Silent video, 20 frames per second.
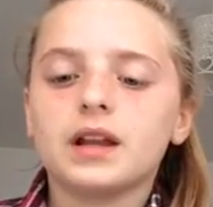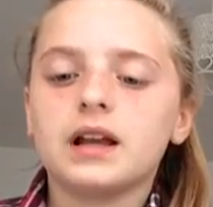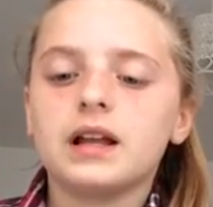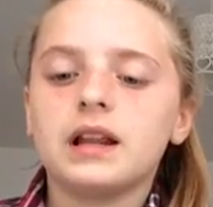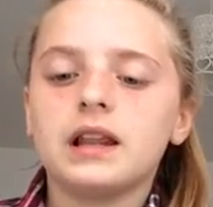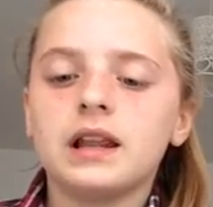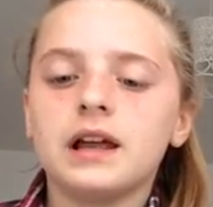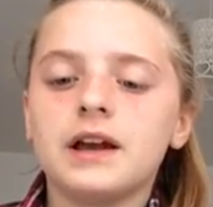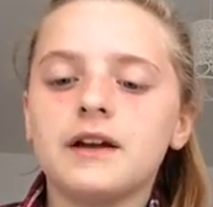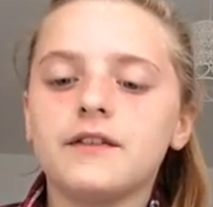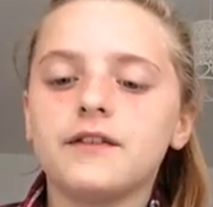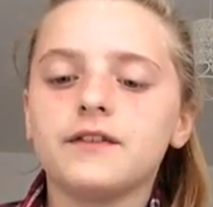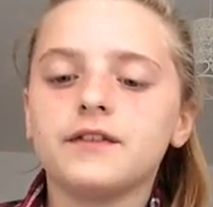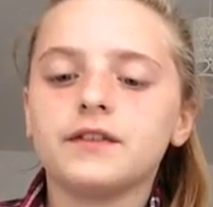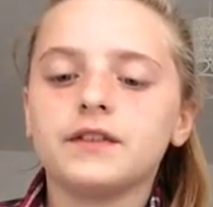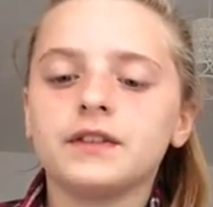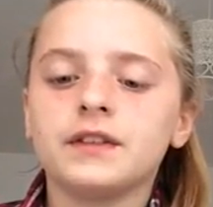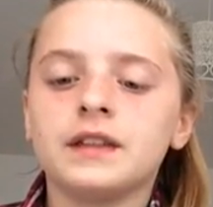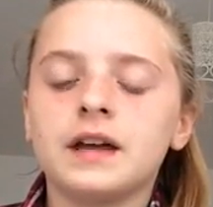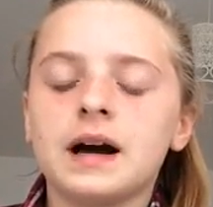
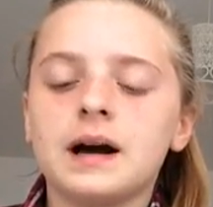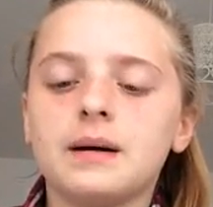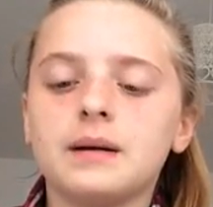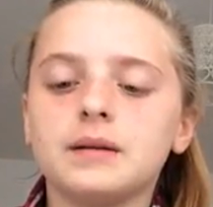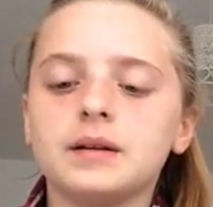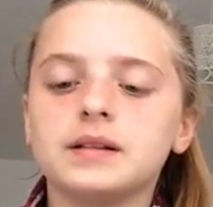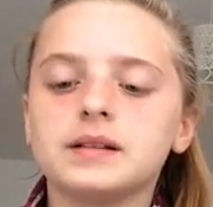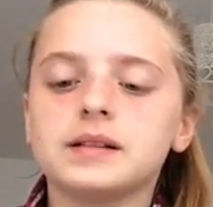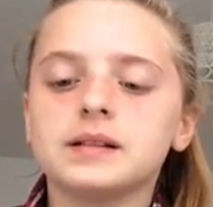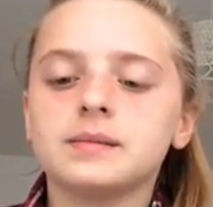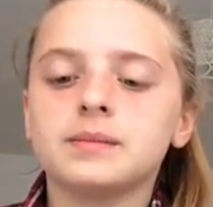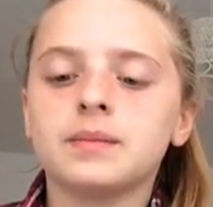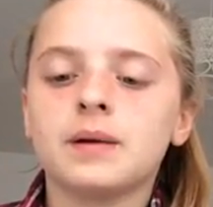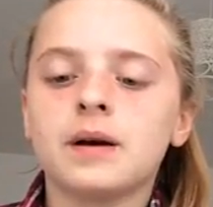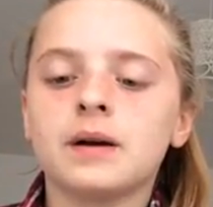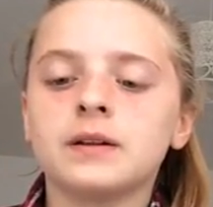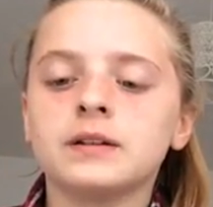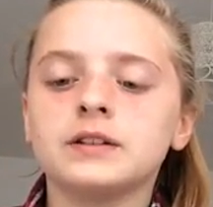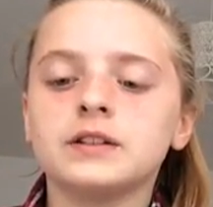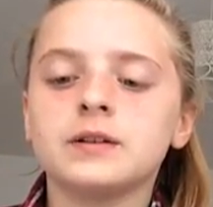cliff that
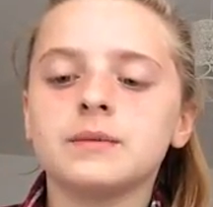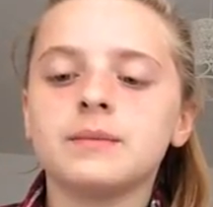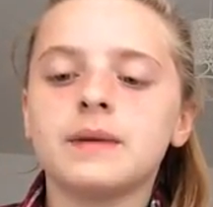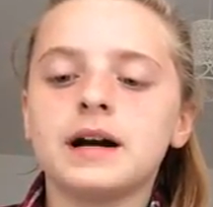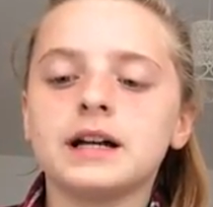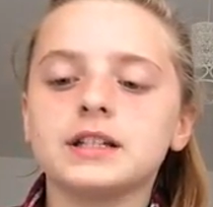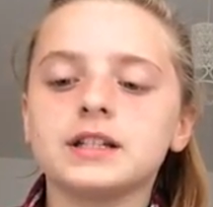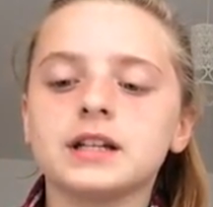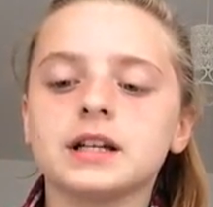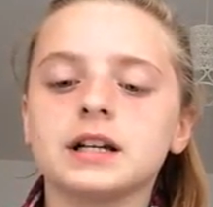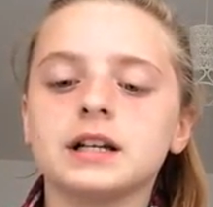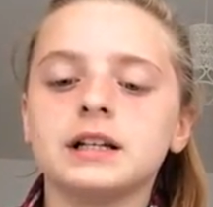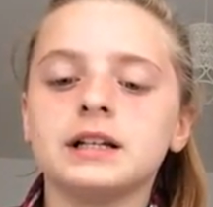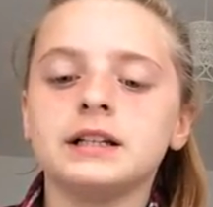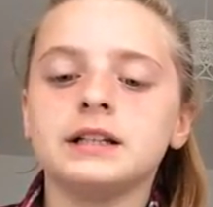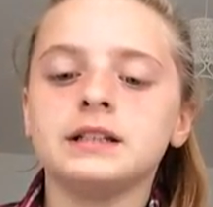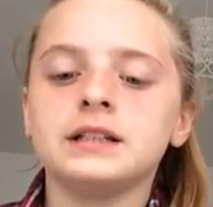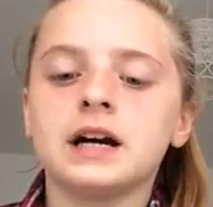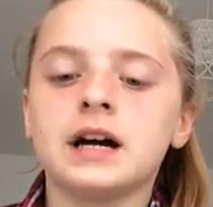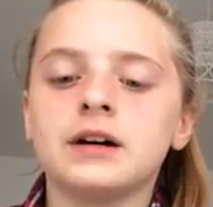swung
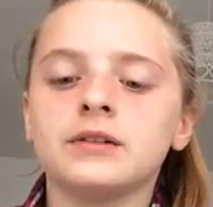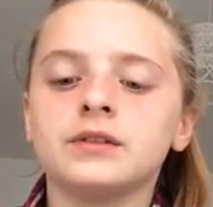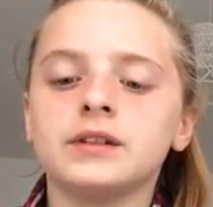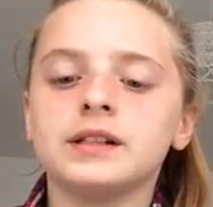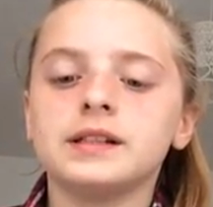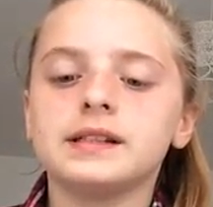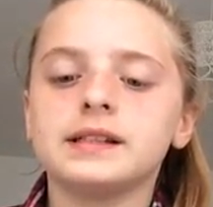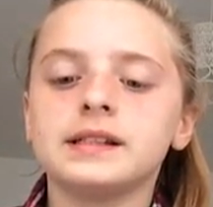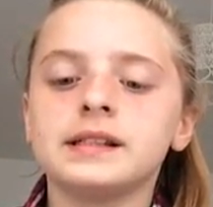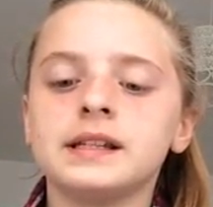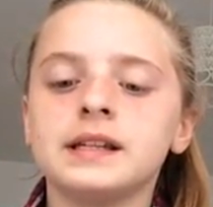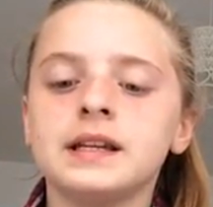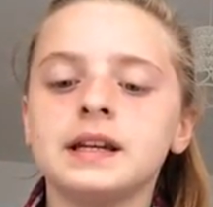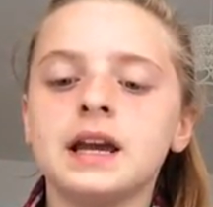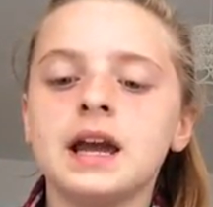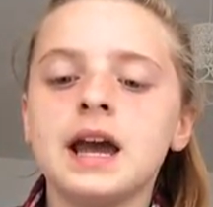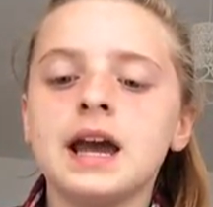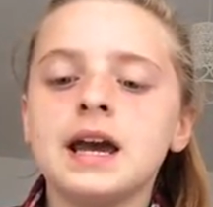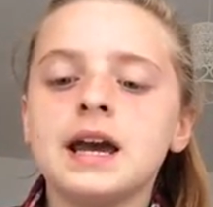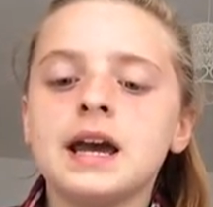dramatically down the sea,